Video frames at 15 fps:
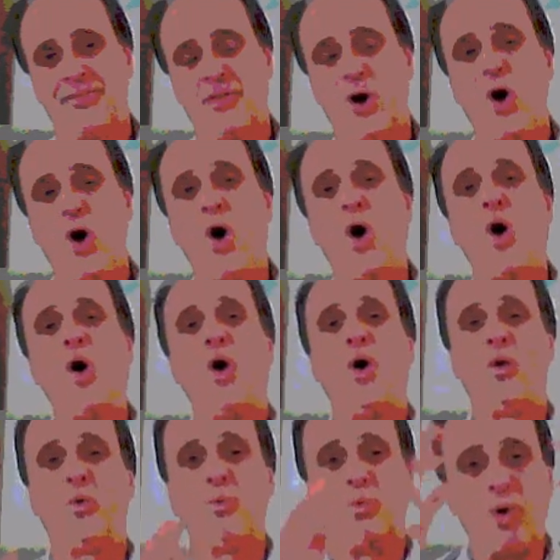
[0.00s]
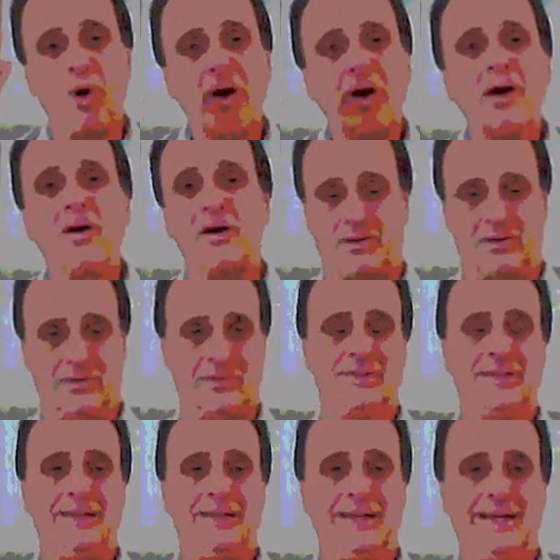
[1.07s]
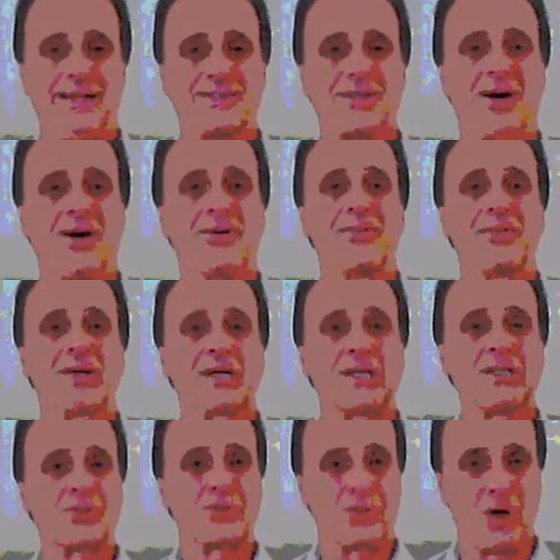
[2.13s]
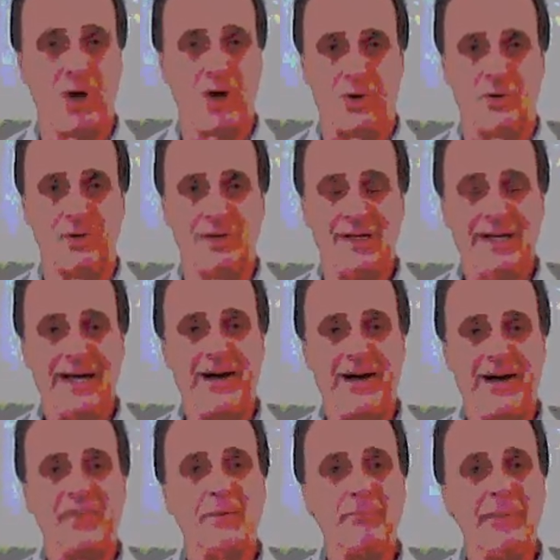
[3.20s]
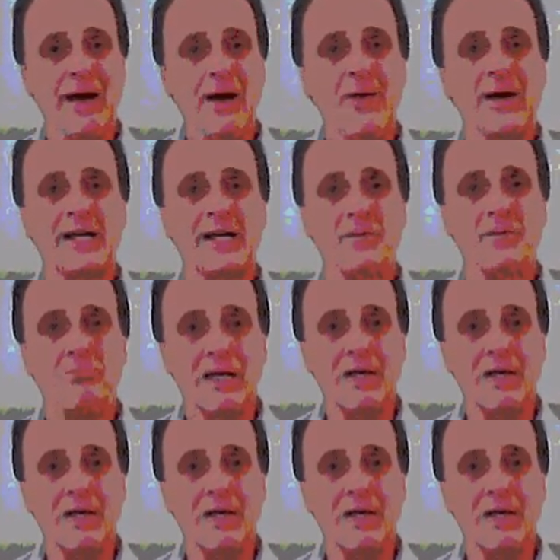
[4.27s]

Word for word: The whole world is under the control of the American